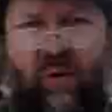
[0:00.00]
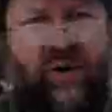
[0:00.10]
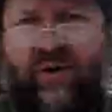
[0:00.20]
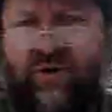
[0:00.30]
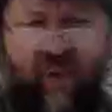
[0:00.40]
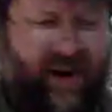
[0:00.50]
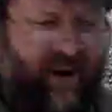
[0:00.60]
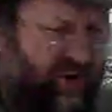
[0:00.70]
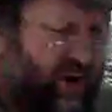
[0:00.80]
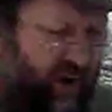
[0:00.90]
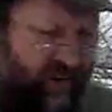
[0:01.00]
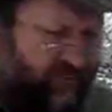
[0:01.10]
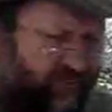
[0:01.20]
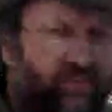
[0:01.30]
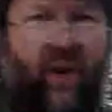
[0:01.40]
got loads of pears,
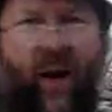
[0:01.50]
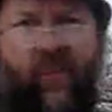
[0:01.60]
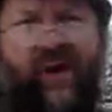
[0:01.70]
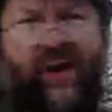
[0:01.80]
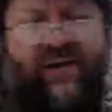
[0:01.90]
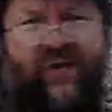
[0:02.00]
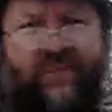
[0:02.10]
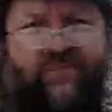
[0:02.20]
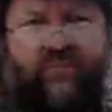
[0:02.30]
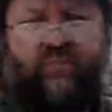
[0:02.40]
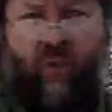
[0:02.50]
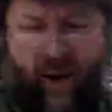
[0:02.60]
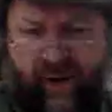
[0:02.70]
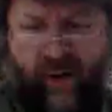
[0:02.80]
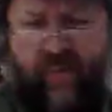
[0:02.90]
and we have
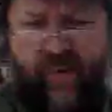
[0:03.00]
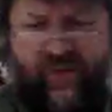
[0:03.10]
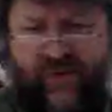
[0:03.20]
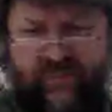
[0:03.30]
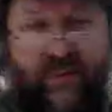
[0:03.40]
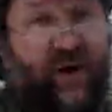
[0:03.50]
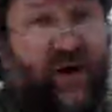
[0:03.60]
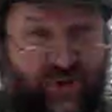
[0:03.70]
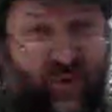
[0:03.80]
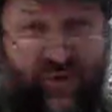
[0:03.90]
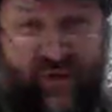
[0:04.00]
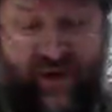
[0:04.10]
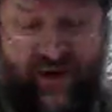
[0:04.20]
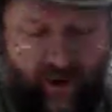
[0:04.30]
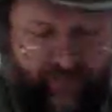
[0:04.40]
a number of birds that we feed.
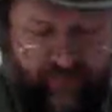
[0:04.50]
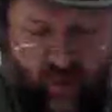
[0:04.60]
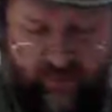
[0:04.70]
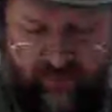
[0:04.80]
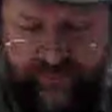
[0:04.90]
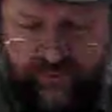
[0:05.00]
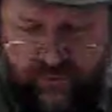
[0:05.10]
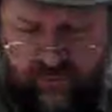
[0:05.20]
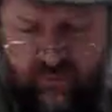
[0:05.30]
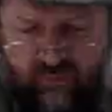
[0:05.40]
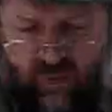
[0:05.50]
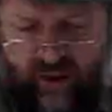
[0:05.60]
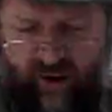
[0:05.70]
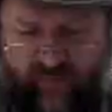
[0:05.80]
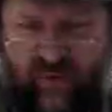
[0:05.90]
Yeah,
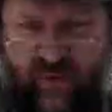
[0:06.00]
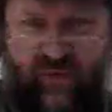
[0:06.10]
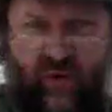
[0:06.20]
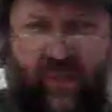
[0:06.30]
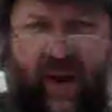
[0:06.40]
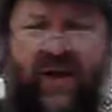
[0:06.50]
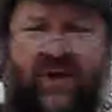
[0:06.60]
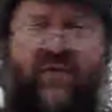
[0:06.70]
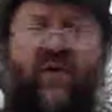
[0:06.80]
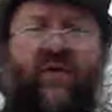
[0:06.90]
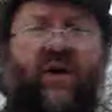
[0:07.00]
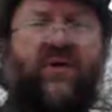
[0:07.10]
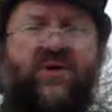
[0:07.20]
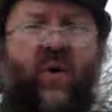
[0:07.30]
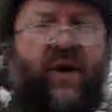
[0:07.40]
I've just been through the pears. If you look at
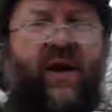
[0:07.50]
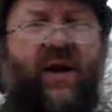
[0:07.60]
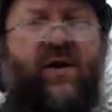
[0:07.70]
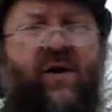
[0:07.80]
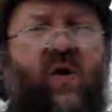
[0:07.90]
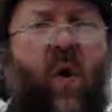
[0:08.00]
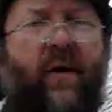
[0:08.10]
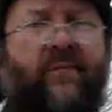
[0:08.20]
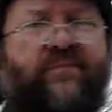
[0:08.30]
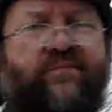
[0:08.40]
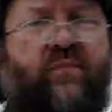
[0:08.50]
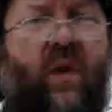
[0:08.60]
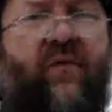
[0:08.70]
this one here, I